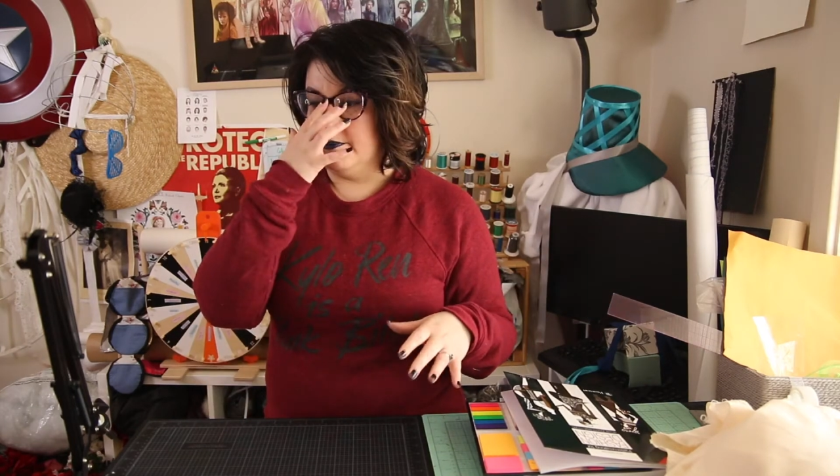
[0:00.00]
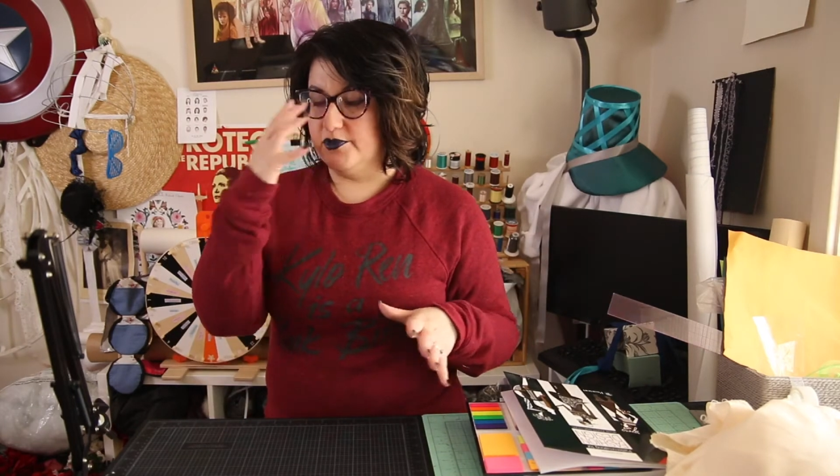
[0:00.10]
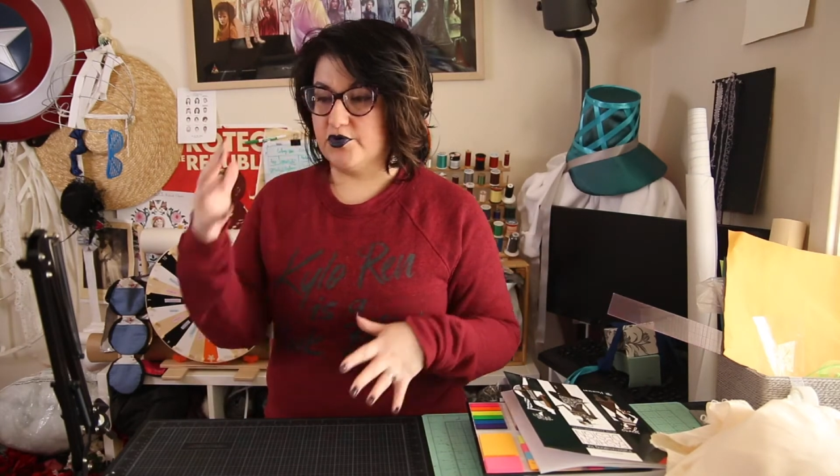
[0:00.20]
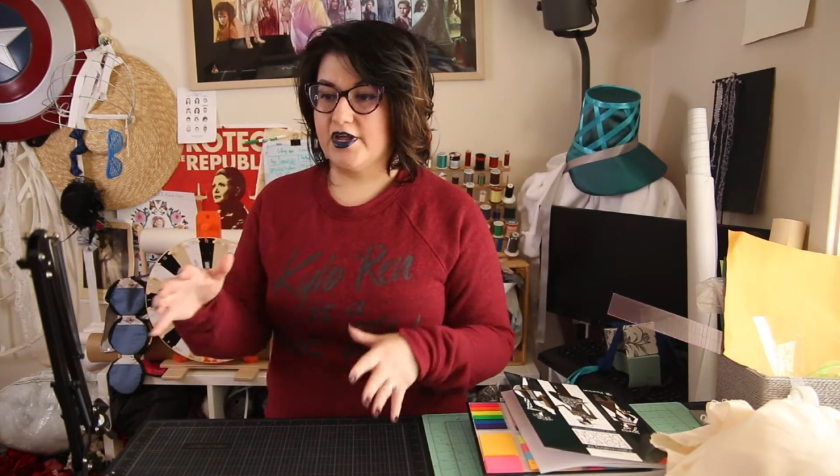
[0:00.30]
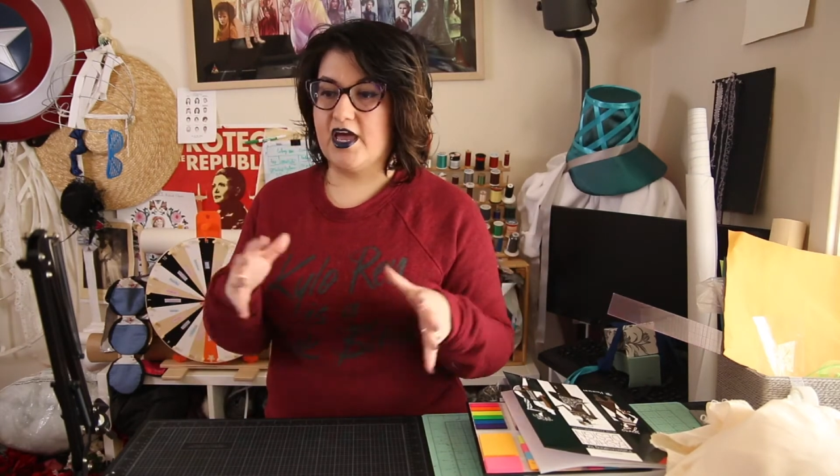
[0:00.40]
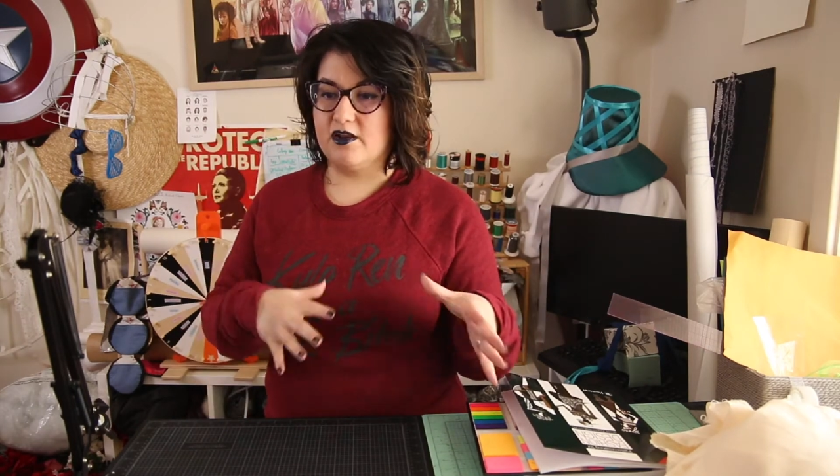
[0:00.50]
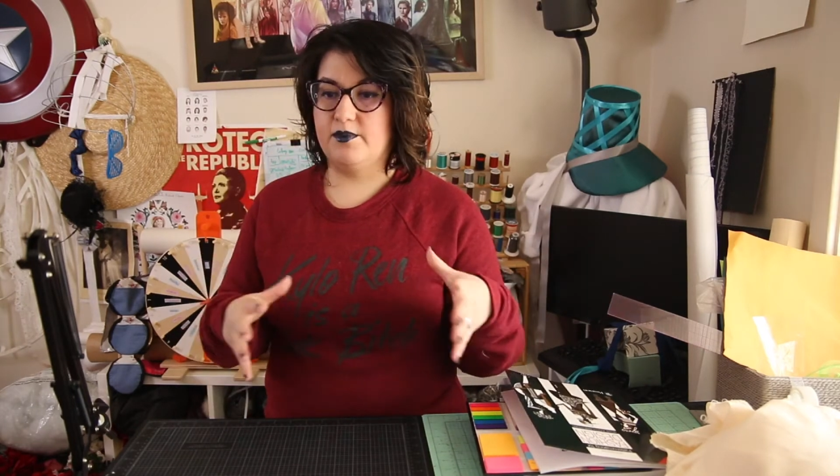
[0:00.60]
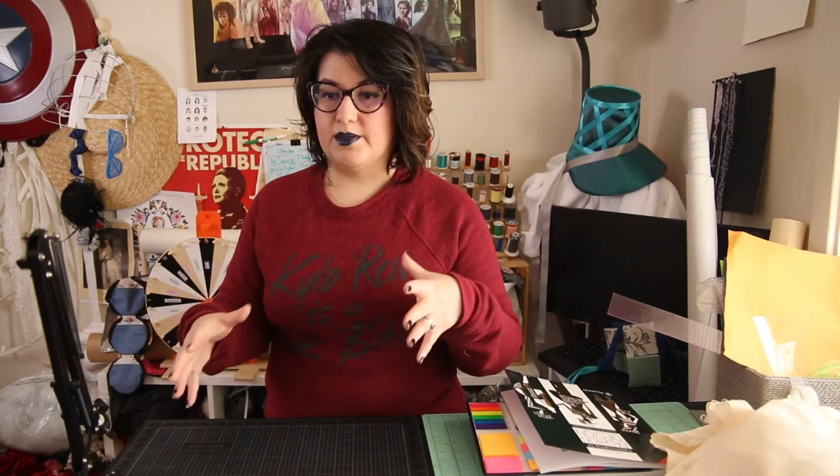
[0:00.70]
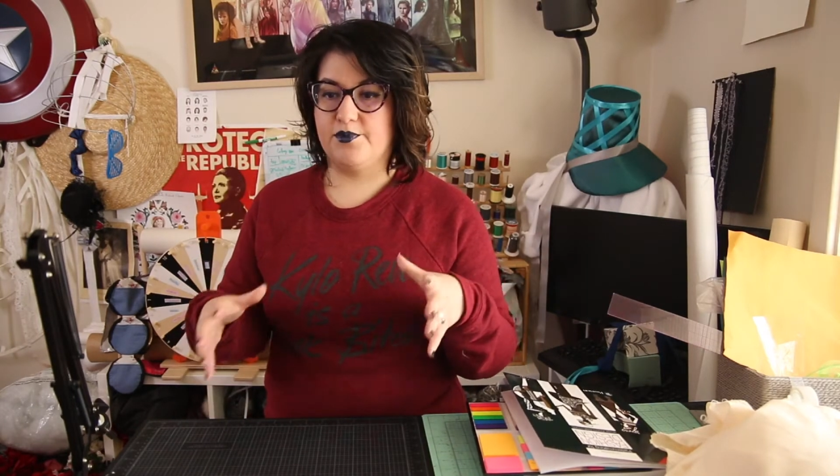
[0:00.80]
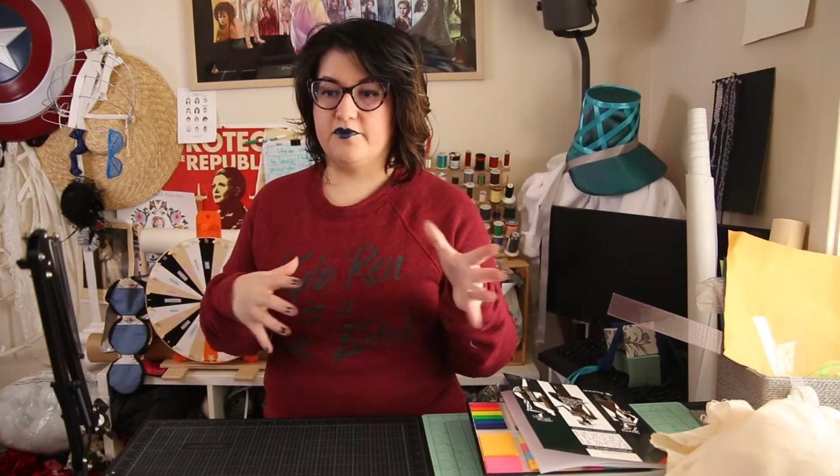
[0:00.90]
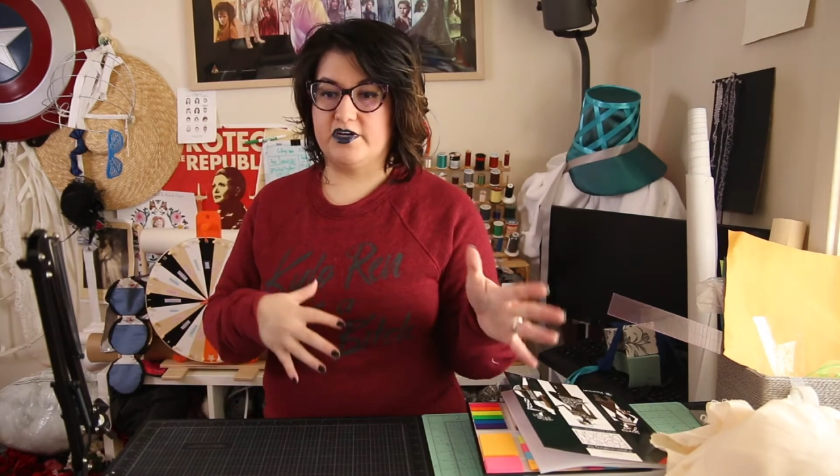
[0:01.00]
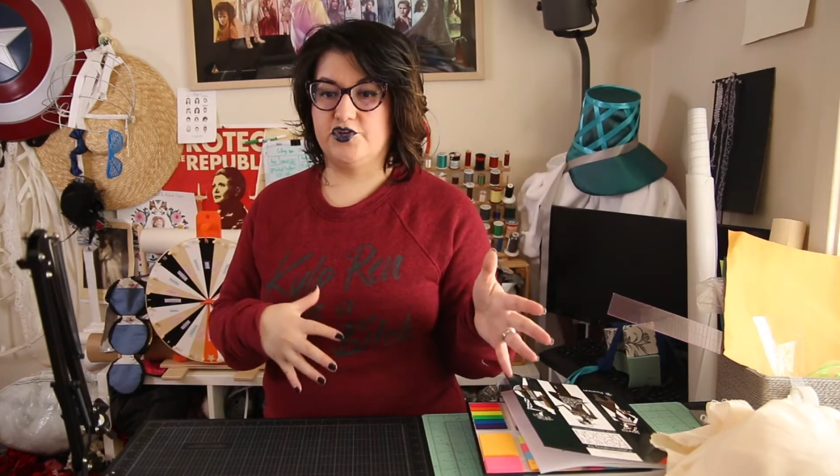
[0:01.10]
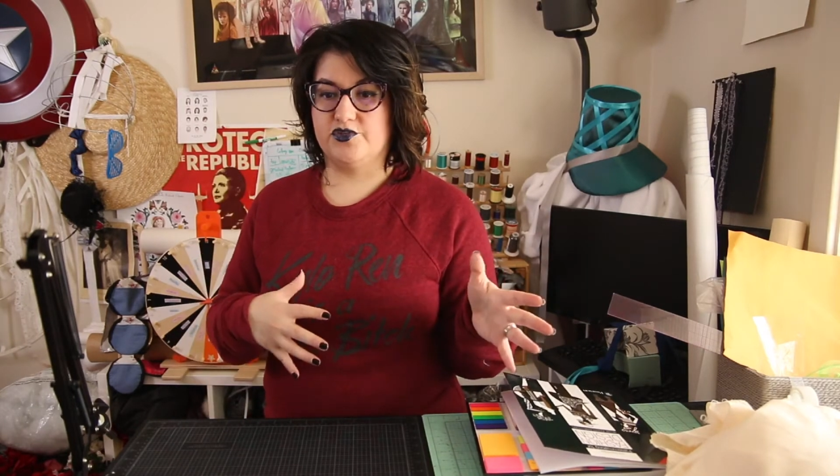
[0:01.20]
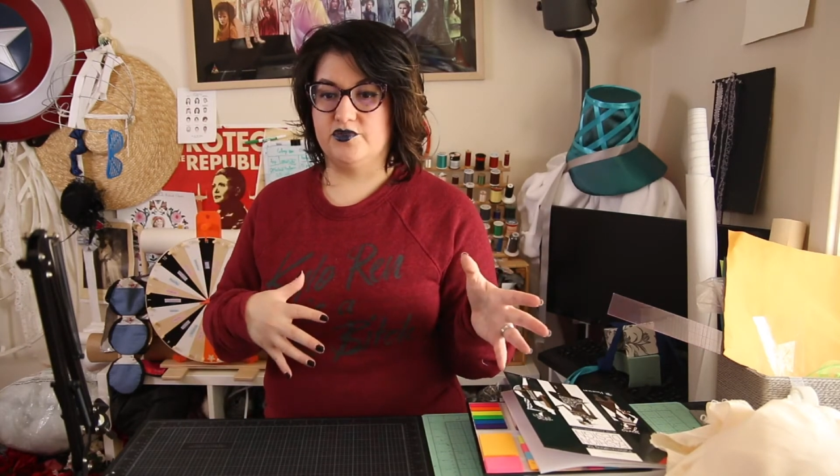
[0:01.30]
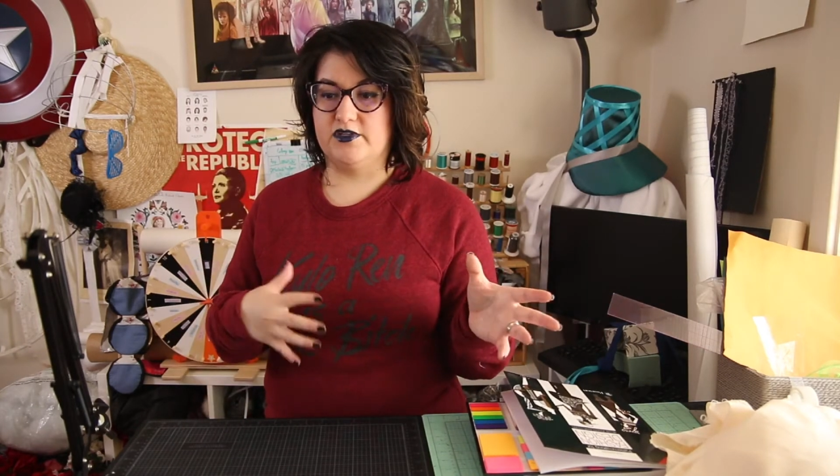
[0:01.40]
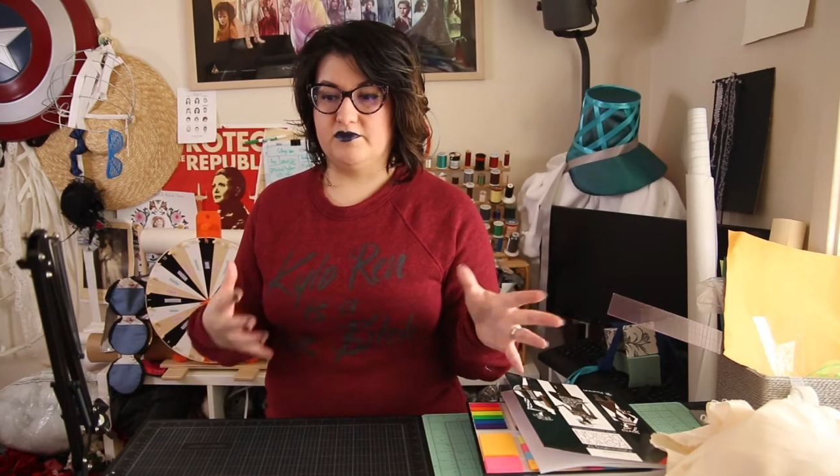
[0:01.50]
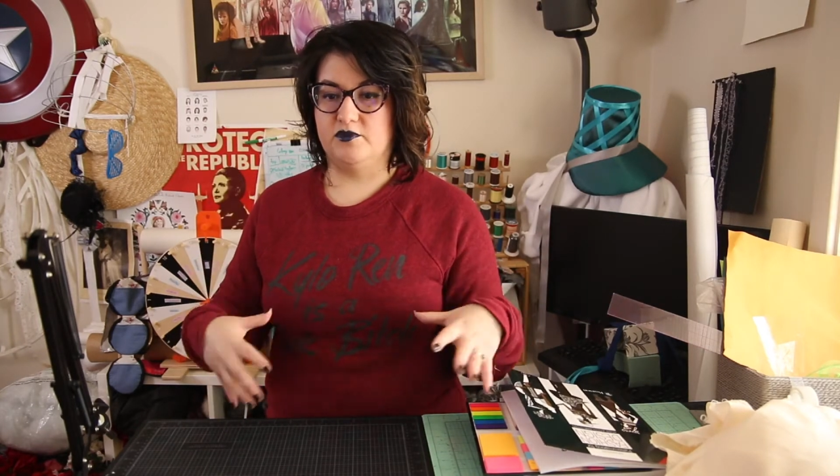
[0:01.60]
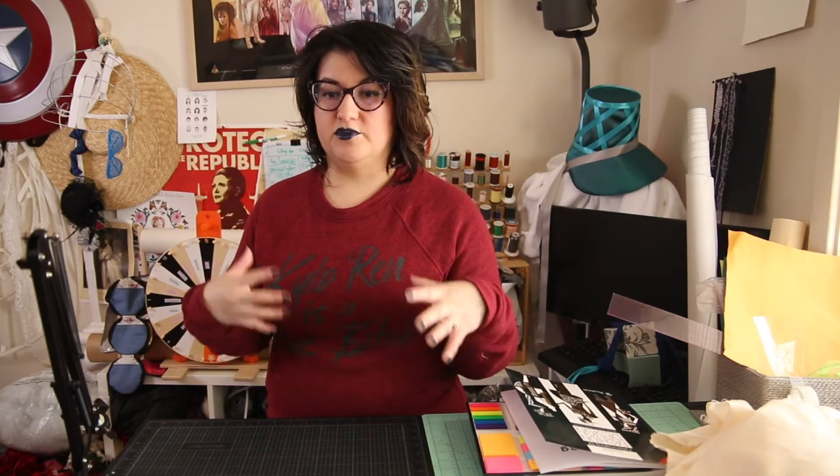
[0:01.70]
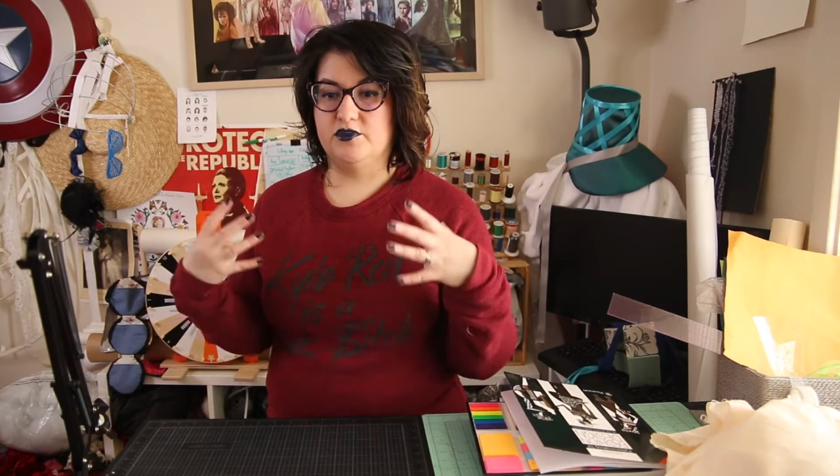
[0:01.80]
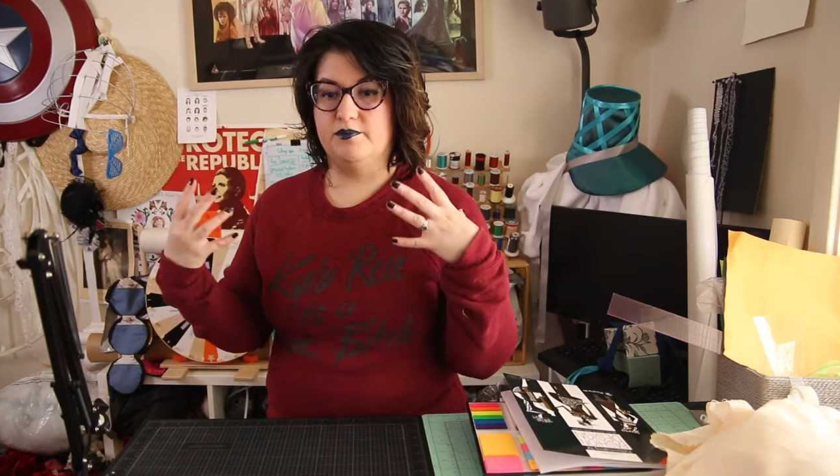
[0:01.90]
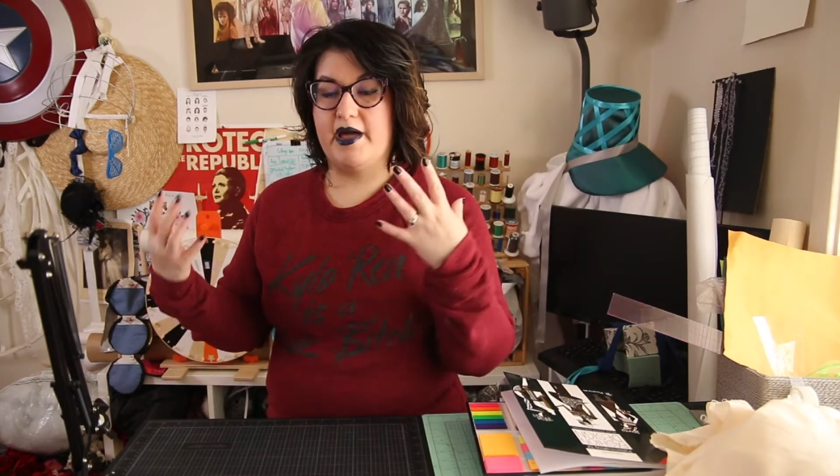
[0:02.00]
learning how to make professional level